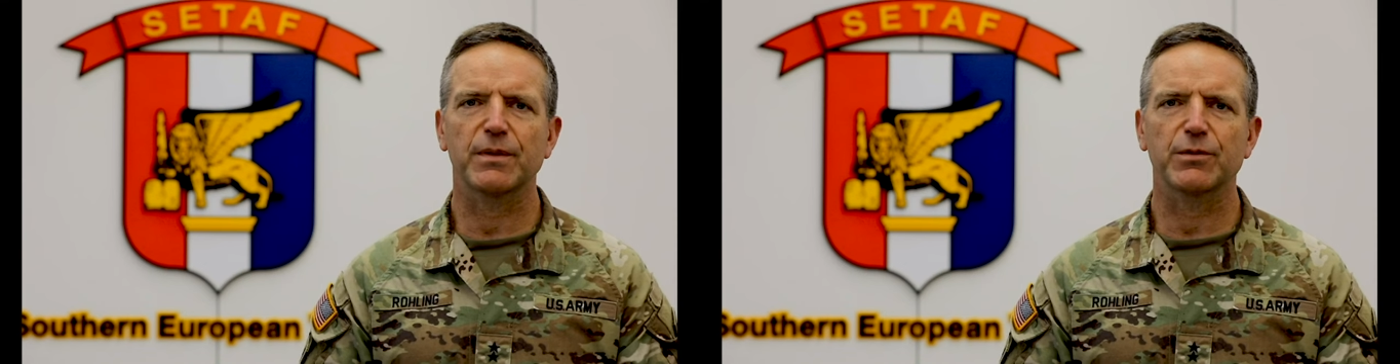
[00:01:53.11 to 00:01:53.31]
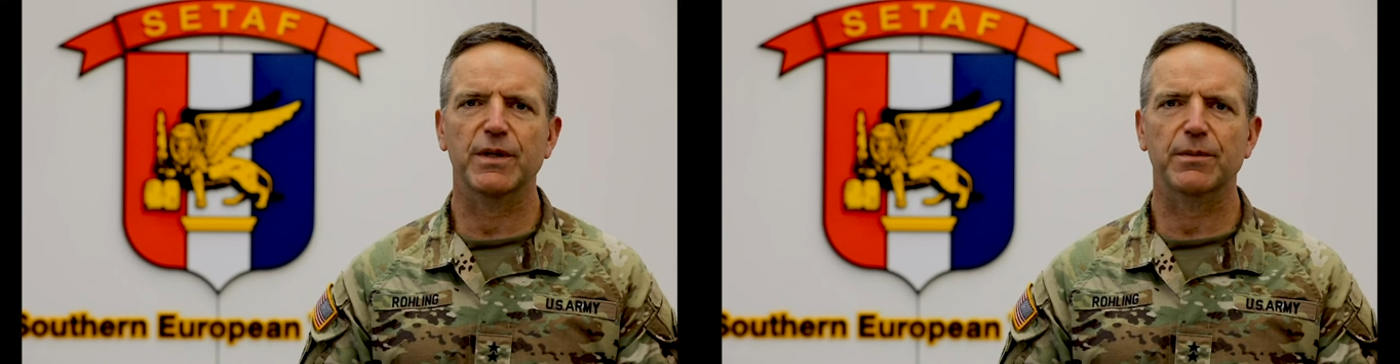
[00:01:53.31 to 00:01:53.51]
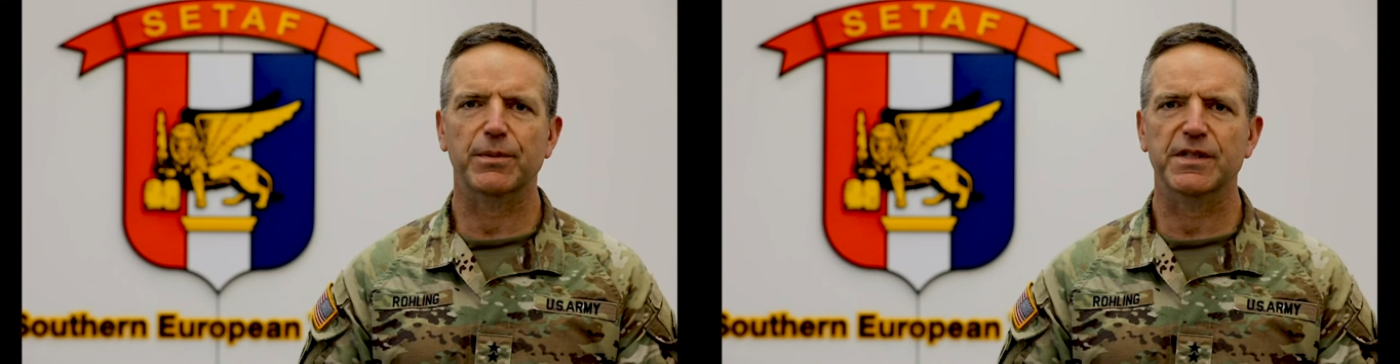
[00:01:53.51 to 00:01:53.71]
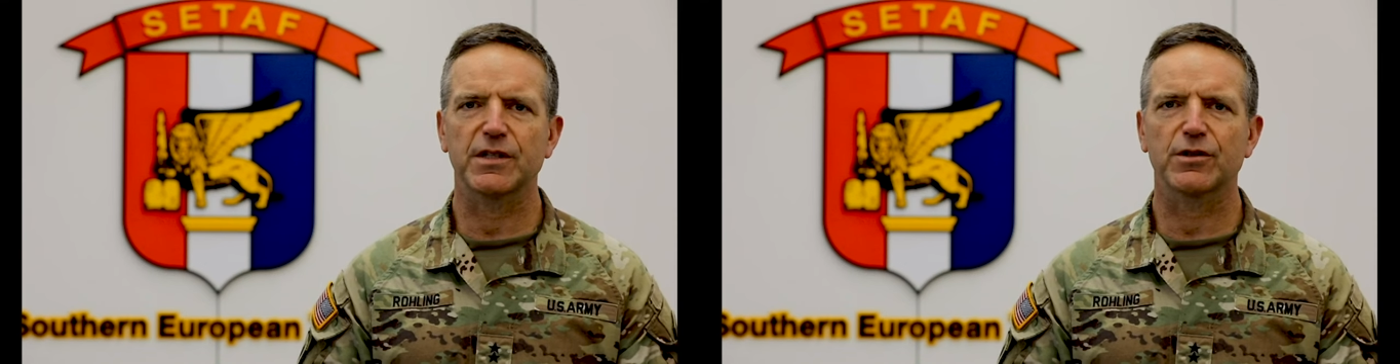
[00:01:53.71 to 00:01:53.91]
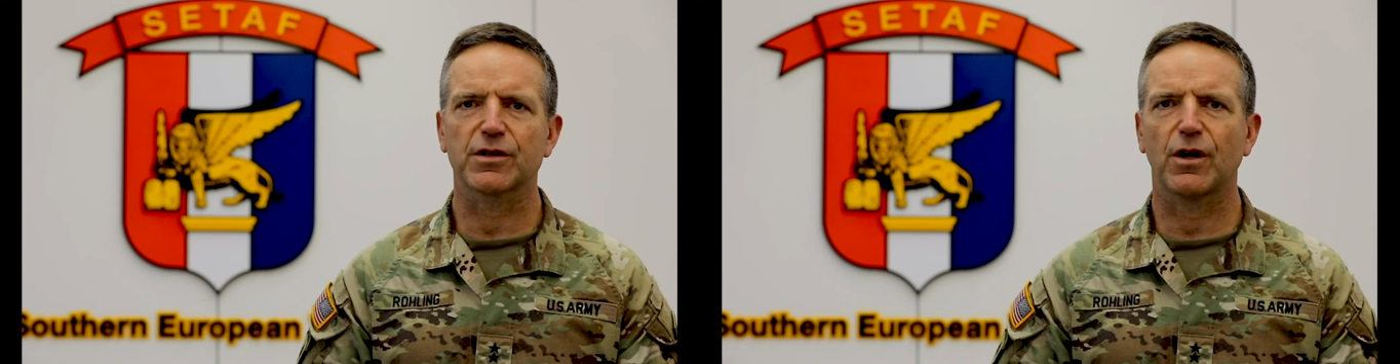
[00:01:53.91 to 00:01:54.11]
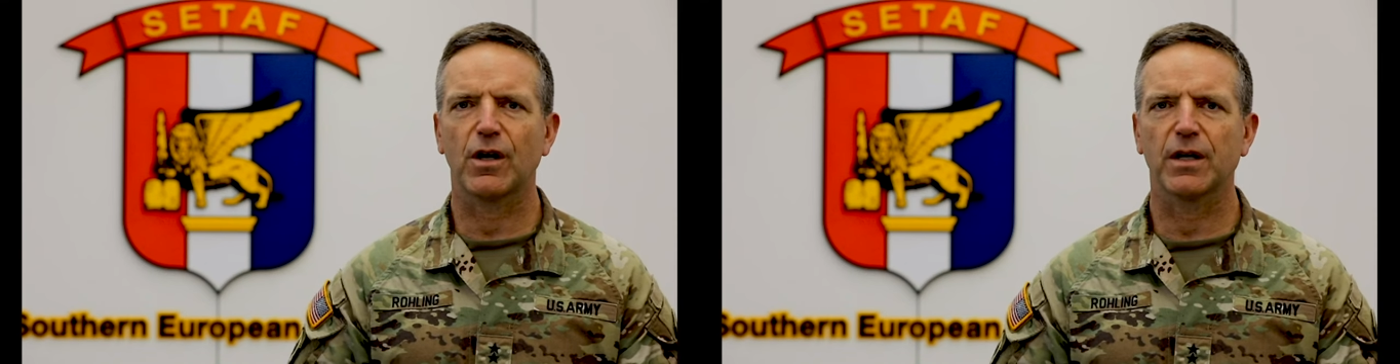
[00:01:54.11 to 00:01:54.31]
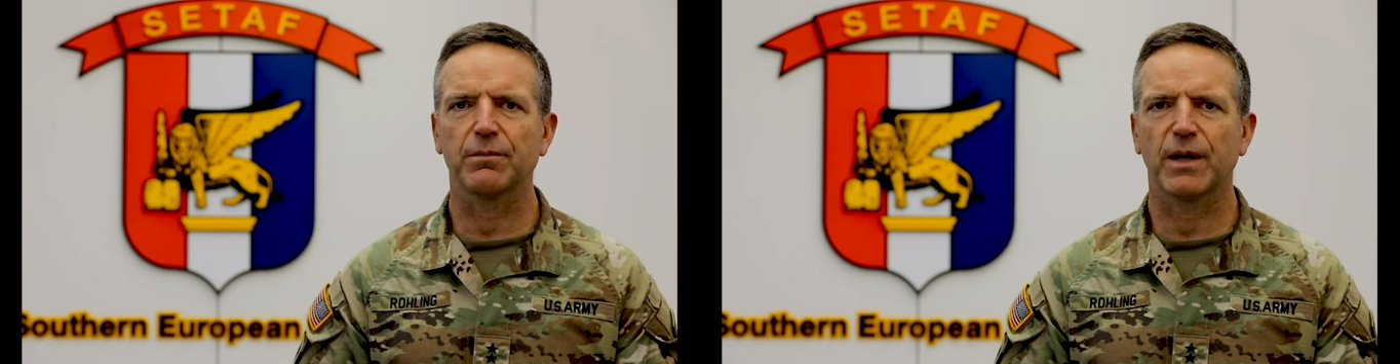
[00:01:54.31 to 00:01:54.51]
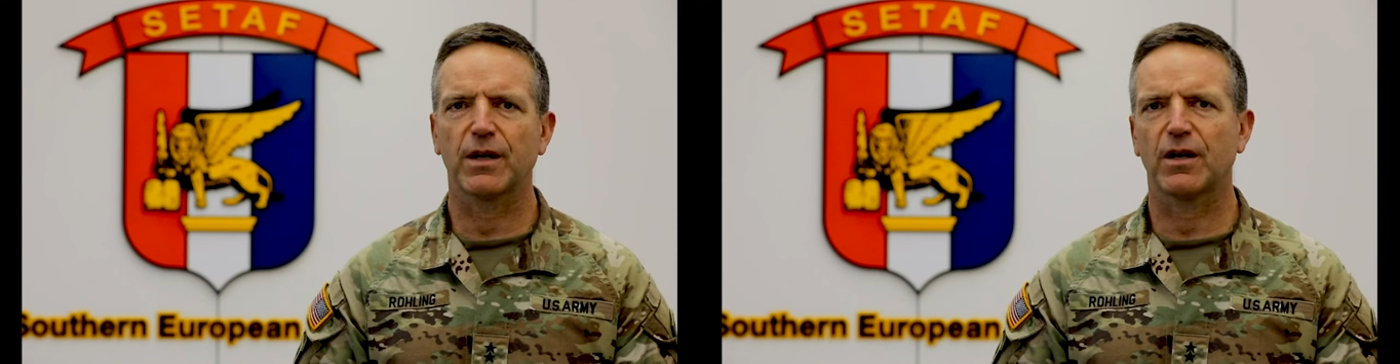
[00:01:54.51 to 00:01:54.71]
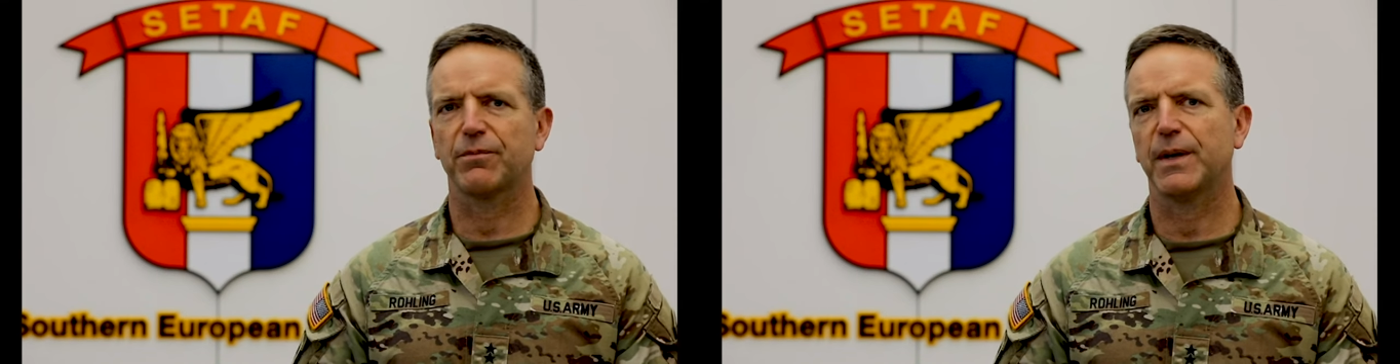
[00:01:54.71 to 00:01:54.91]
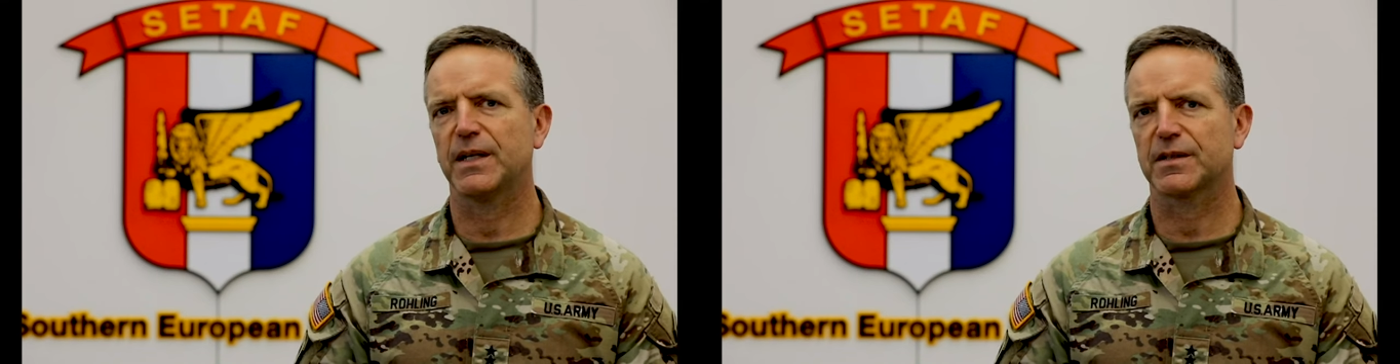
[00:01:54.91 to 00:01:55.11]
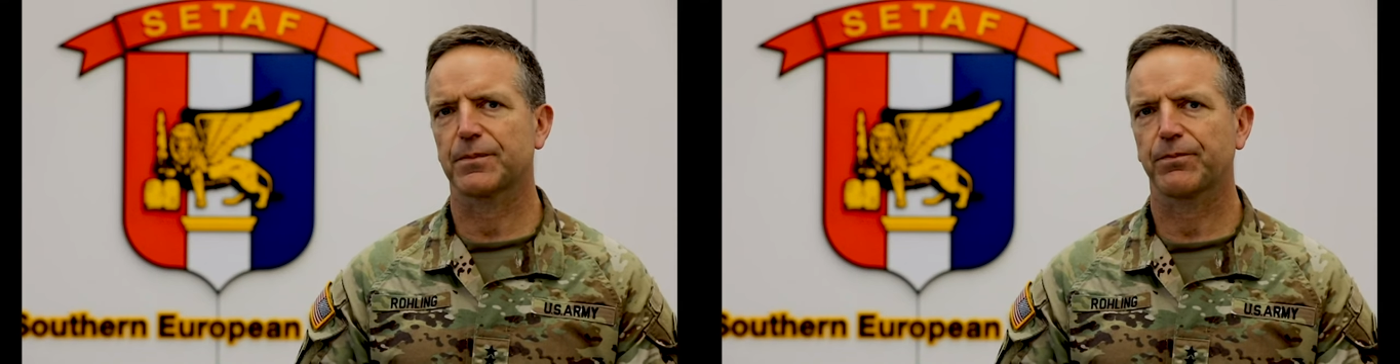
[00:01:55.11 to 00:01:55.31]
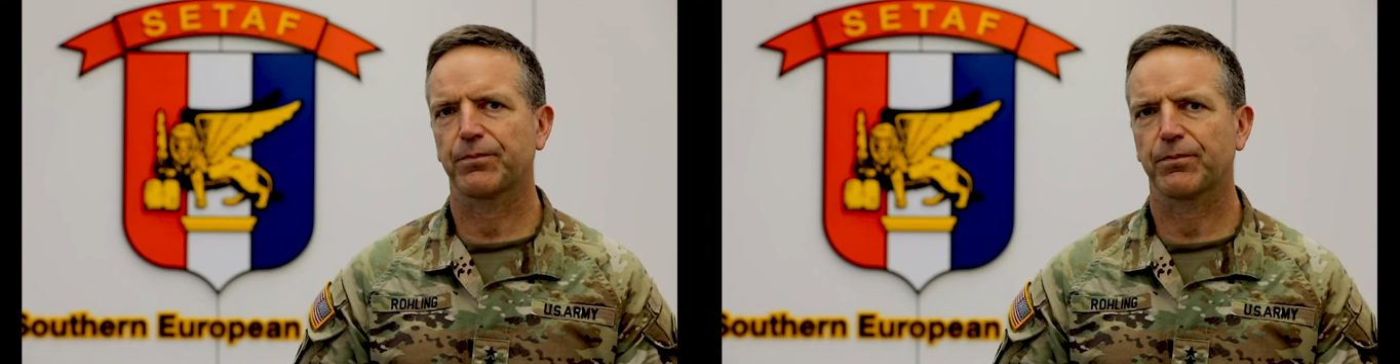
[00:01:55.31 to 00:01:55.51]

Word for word: between the procedures on and off base.